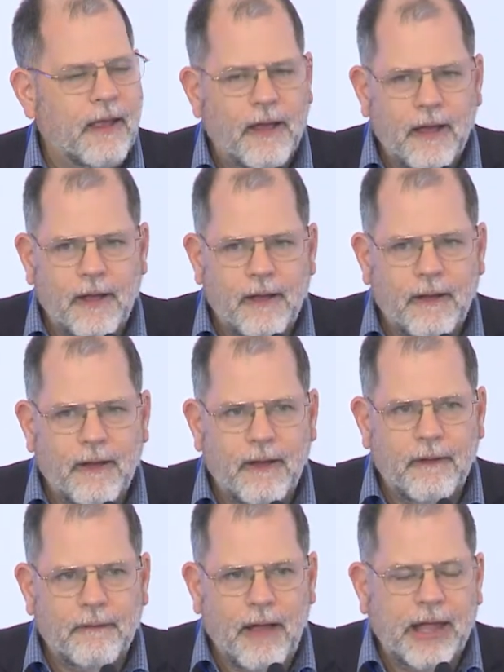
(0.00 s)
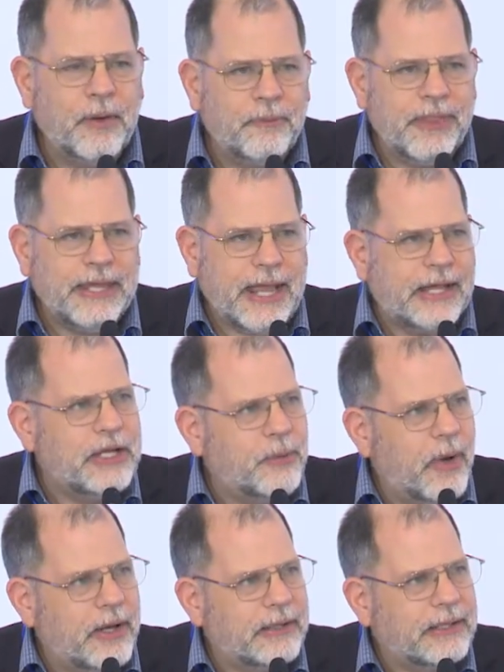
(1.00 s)
I don't think
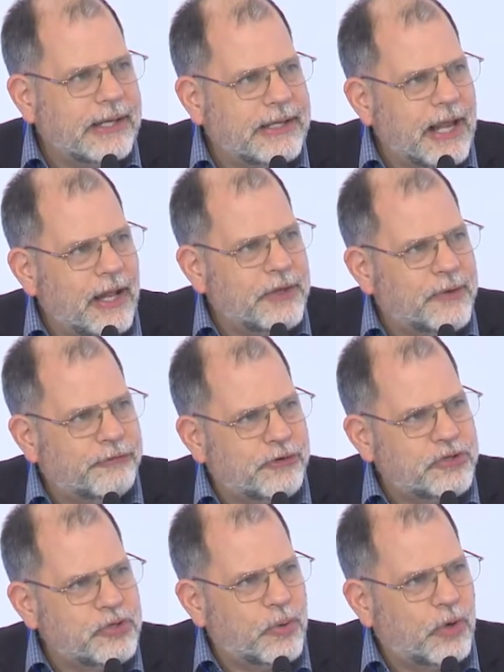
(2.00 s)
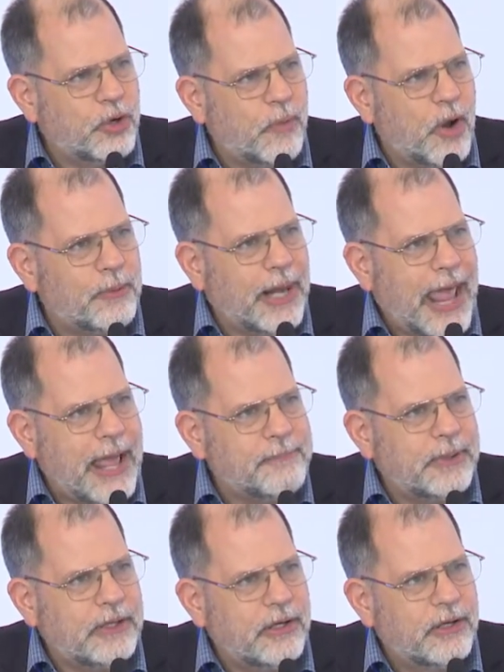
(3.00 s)
anyone can tell you for sure what will
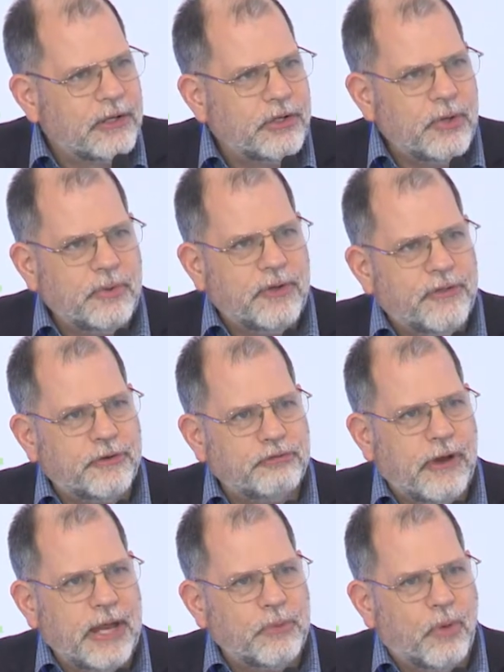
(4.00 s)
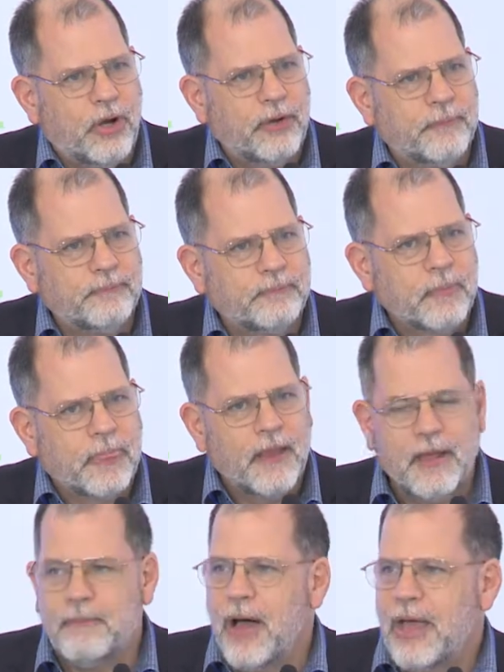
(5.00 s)
happen due to the trade war.
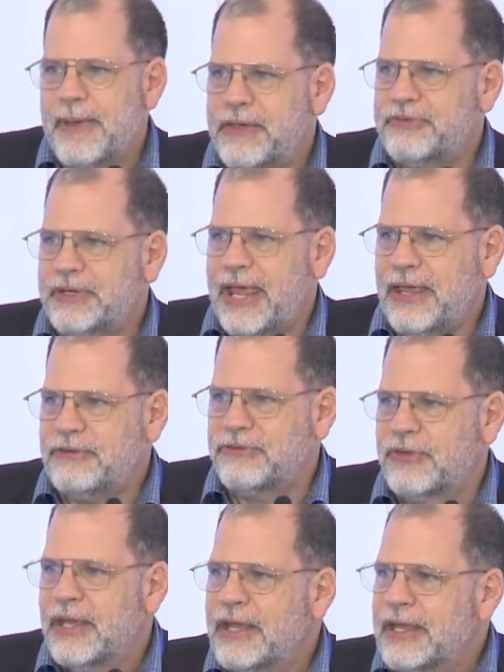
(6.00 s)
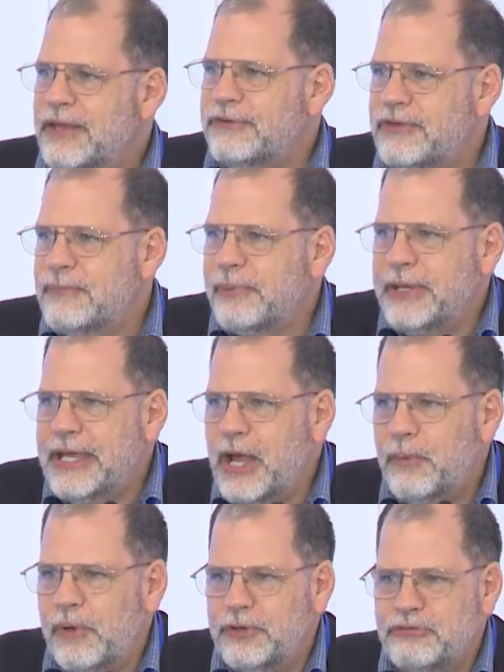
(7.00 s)
My best guess is simply
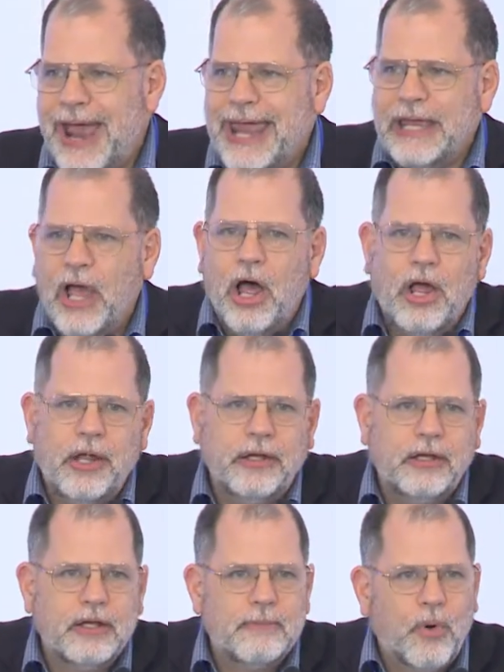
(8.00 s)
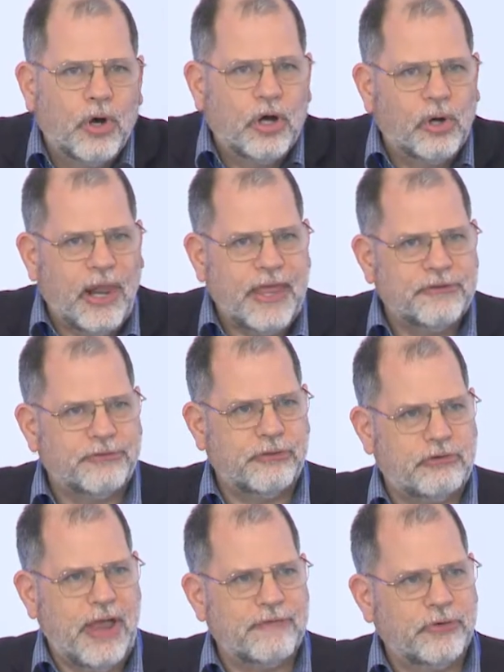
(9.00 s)
it will drag on more or less
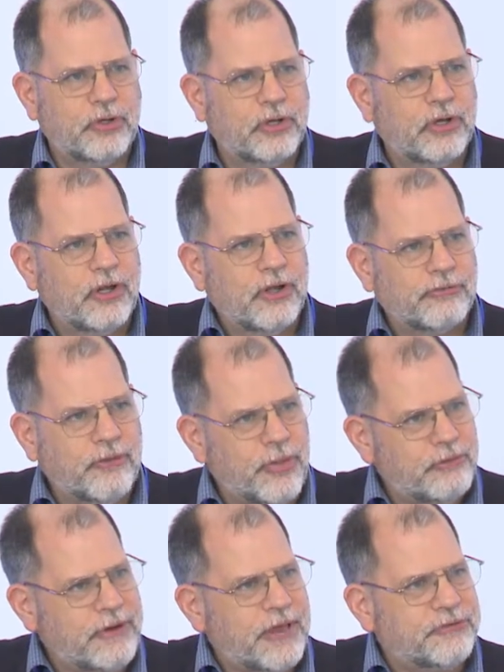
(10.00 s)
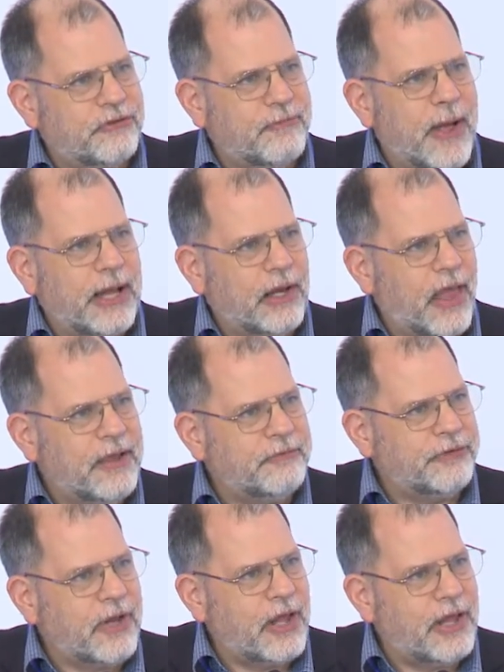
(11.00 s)
forever. For the rest of my
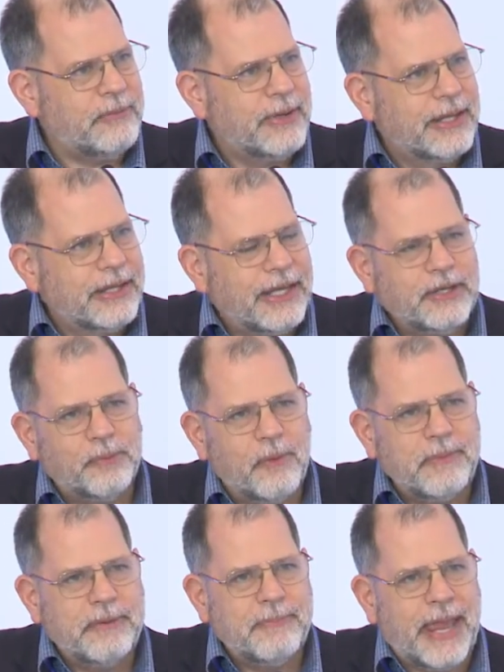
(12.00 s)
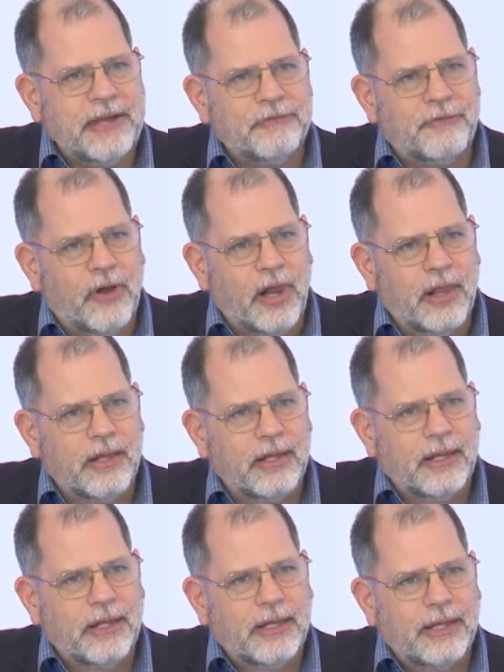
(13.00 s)
lifetime, it will be painful.
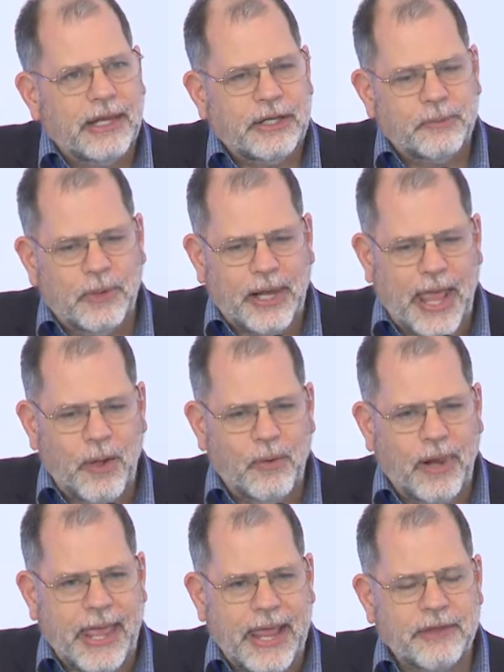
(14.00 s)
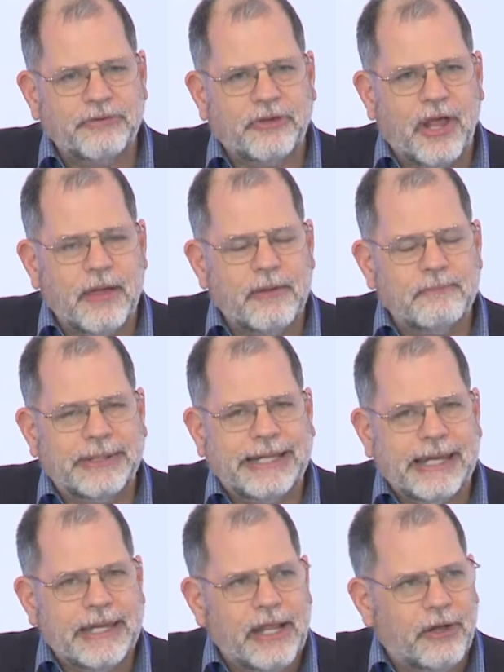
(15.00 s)
It will outlast
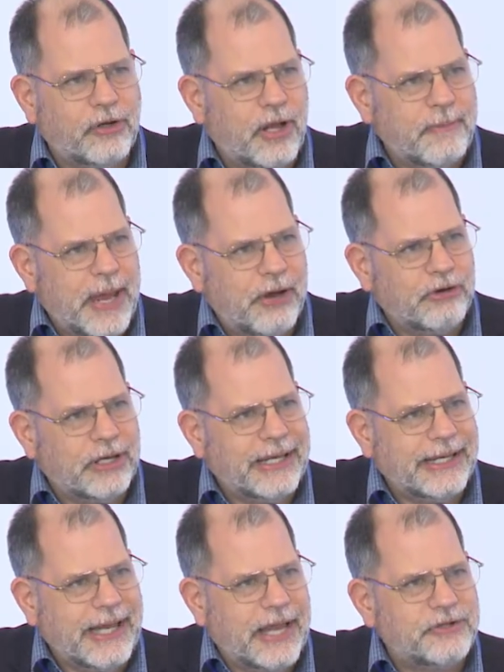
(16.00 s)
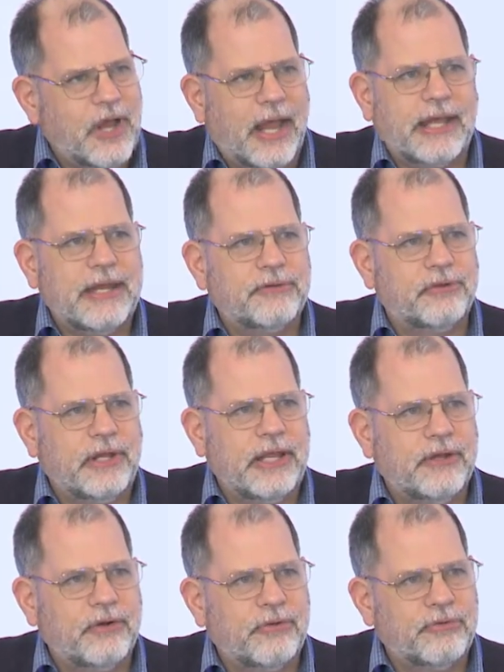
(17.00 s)
particular American and Chinese
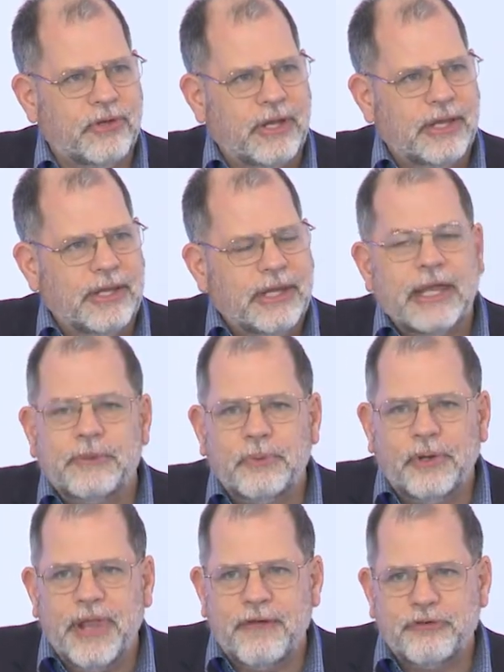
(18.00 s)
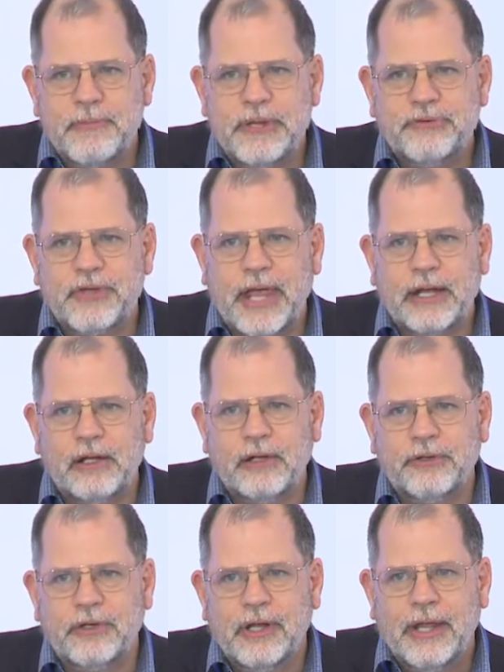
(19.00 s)
leaders. It will never be
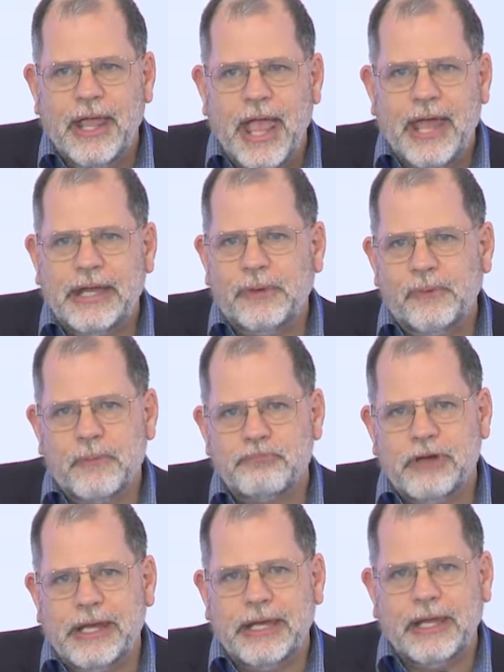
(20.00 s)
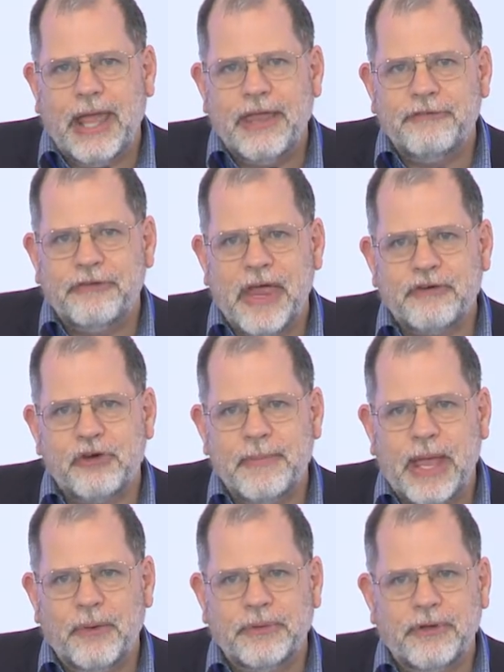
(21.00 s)
settled, and it will bring a fair
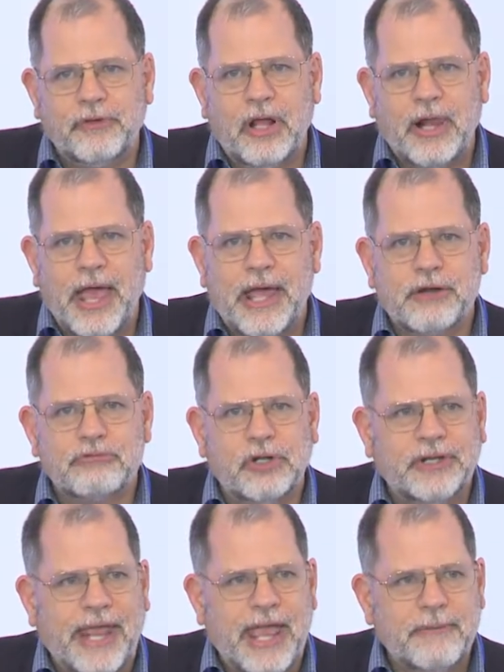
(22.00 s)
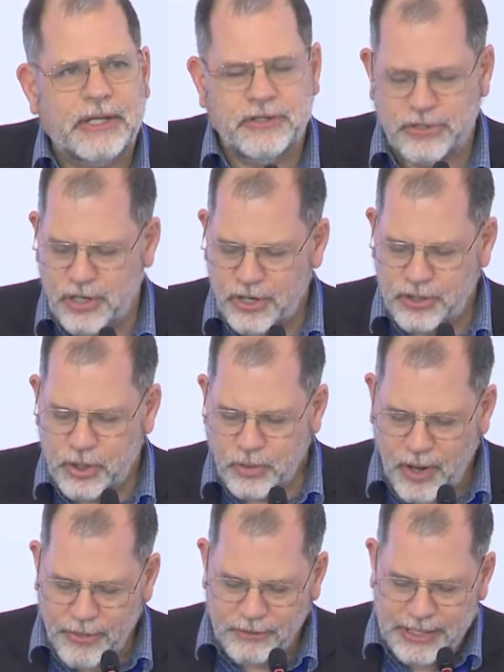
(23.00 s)
amount of collateral damage
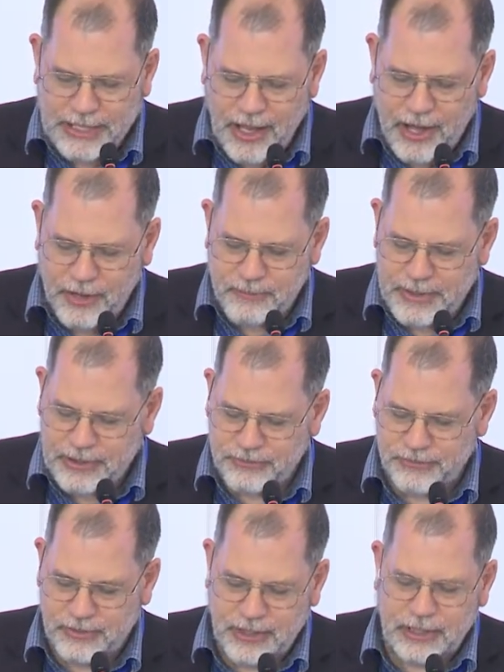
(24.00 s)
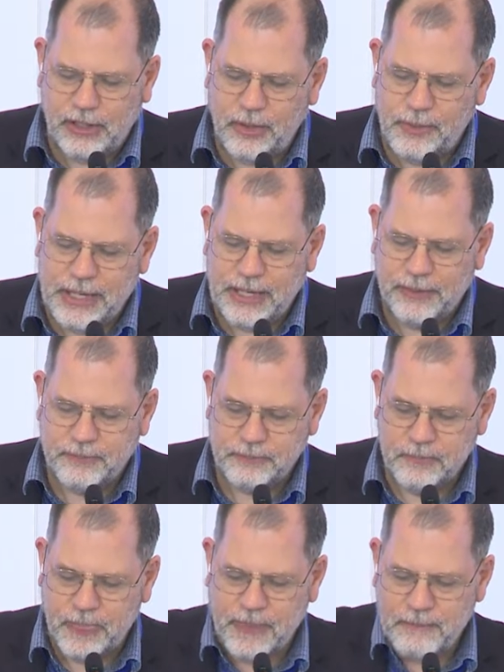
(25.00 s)
to other economies, including
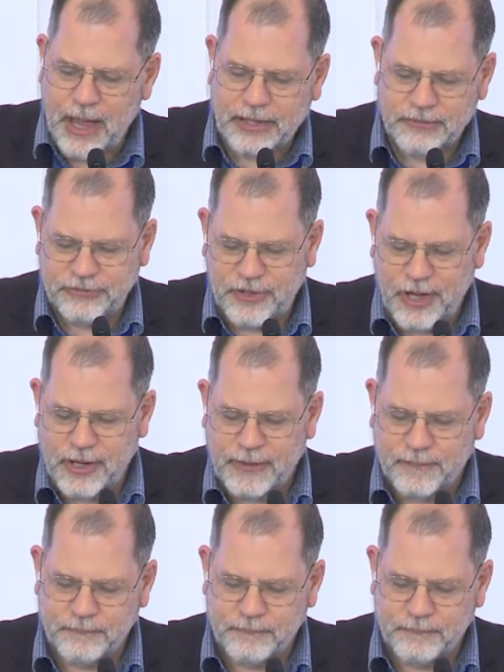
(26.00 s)
Pakistan.